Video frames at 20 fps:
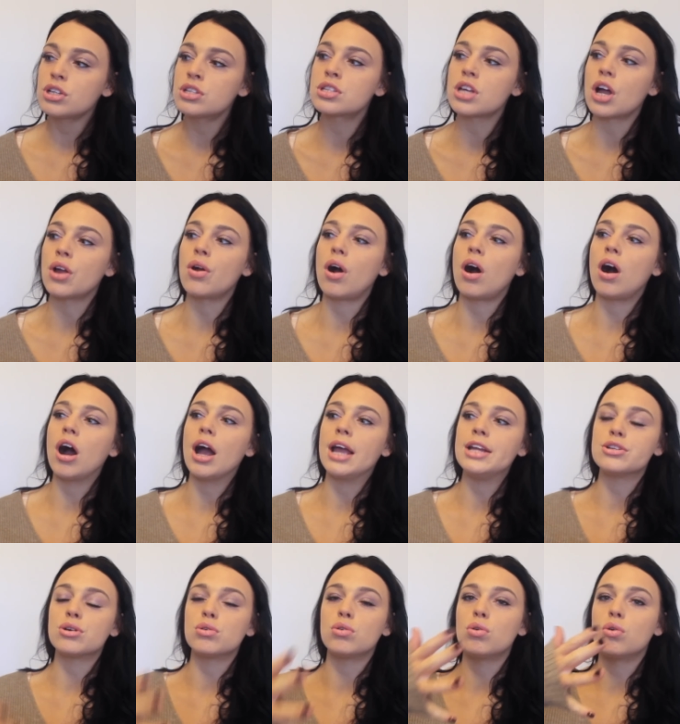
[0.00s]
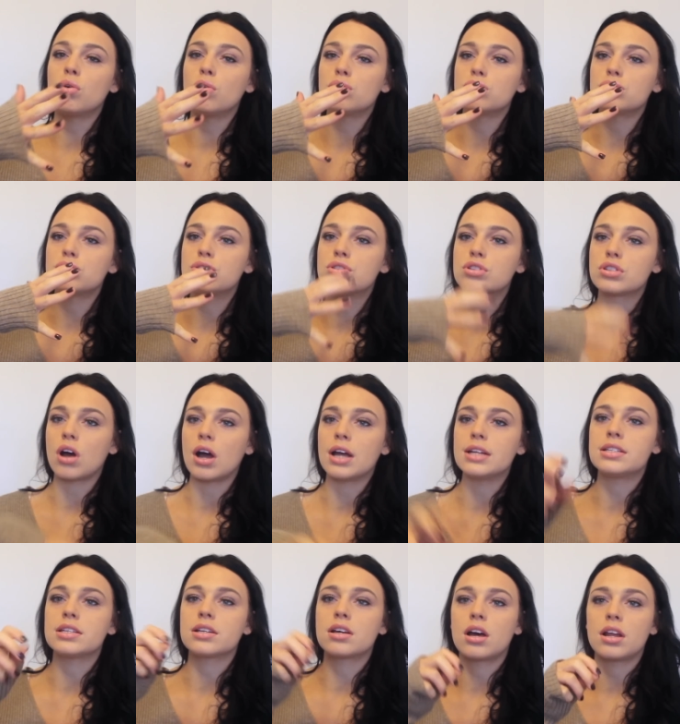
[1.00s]
so I'd
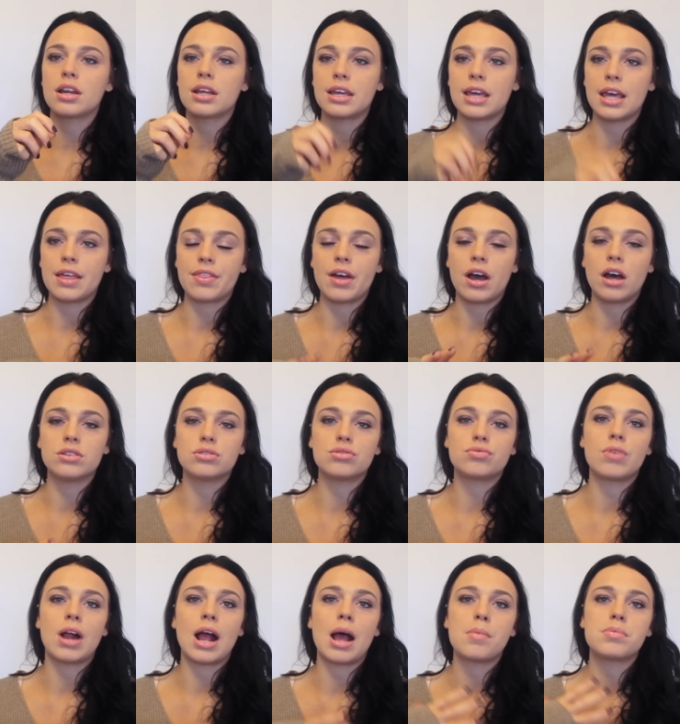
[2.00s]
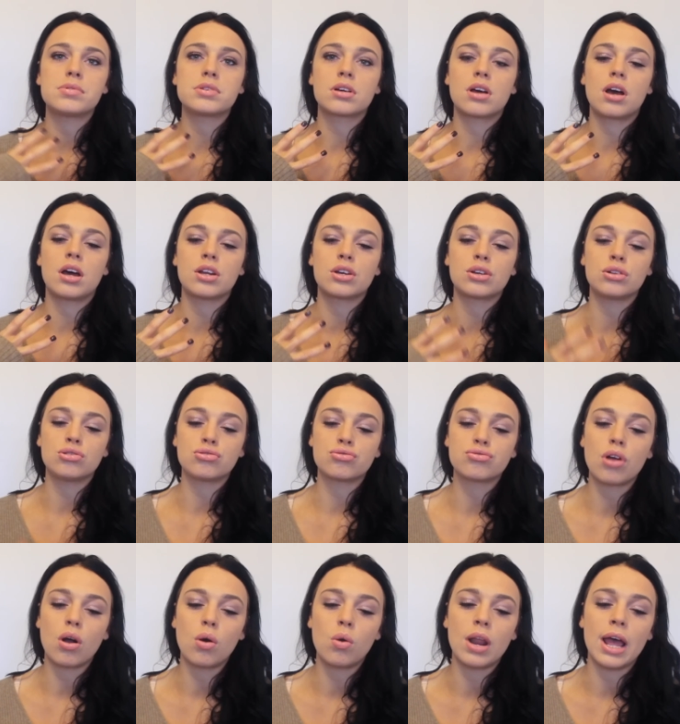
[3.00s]
started to kind of get that under wraps and kind of
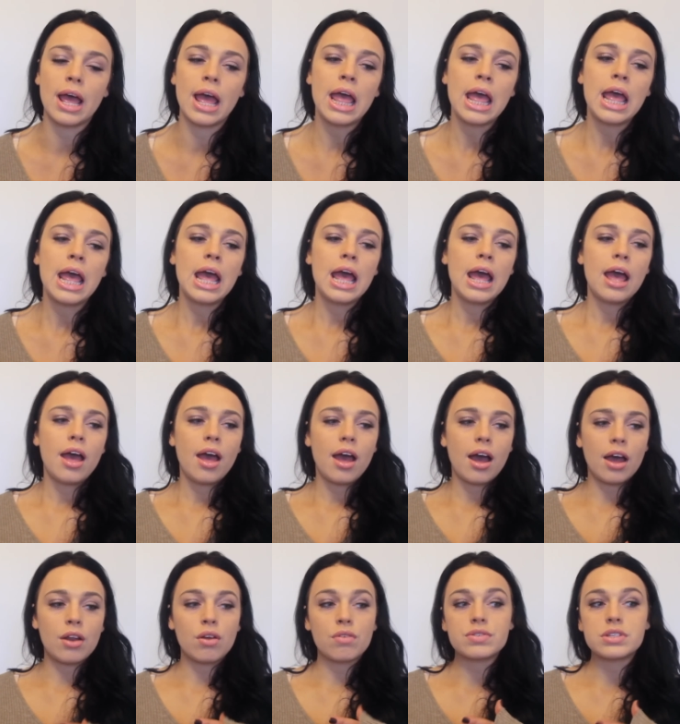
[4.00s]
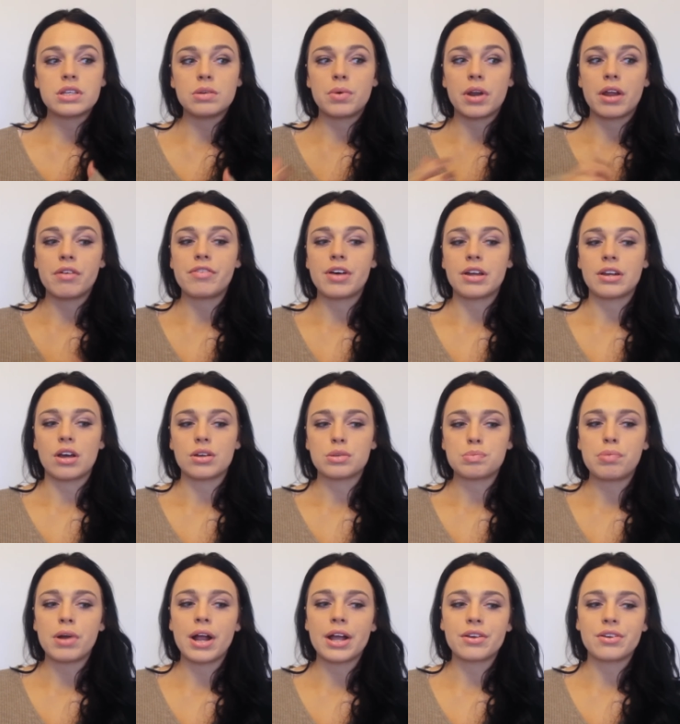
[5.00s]
control it. And obviously when I found out I
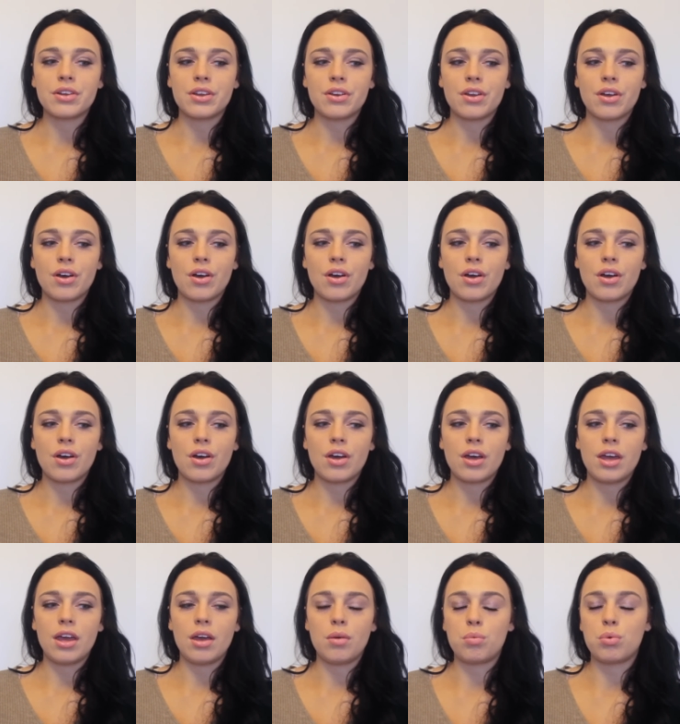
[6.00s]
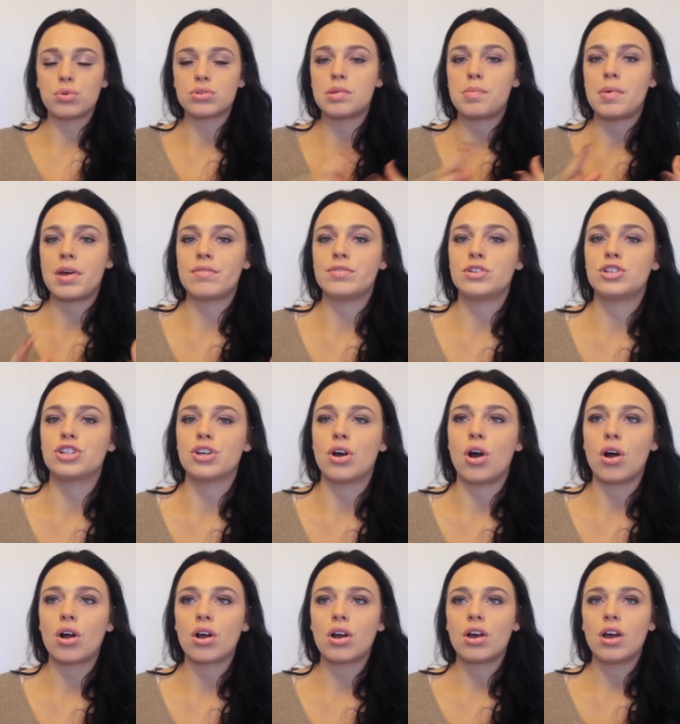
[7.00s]
was pregnant, it was a bit of a
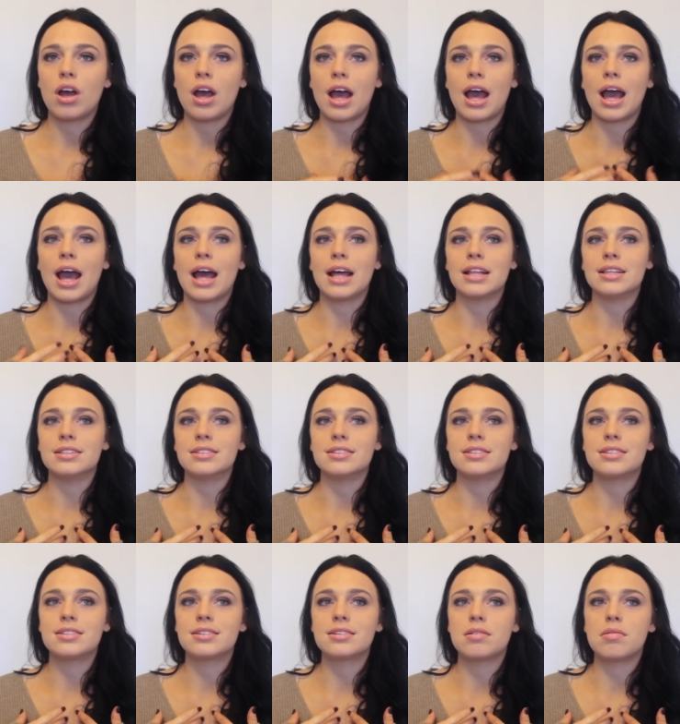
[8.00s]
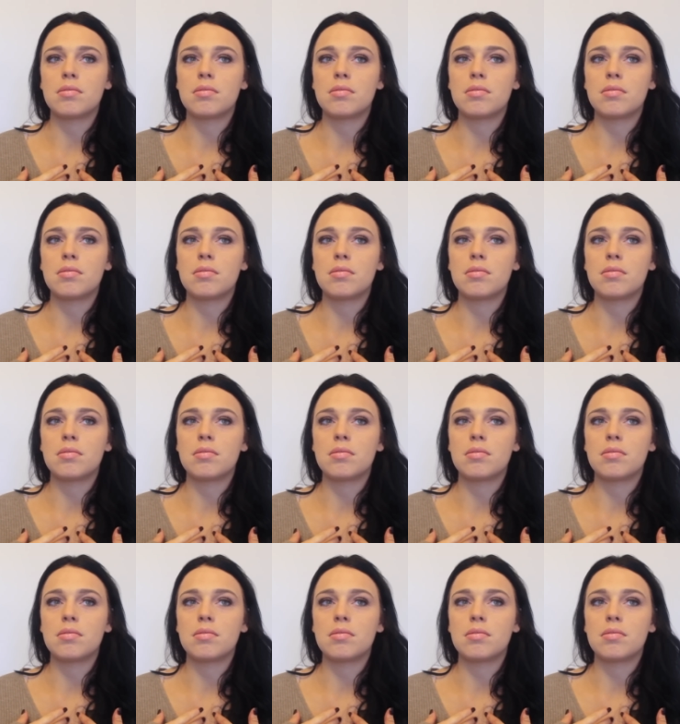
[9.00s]
shock. And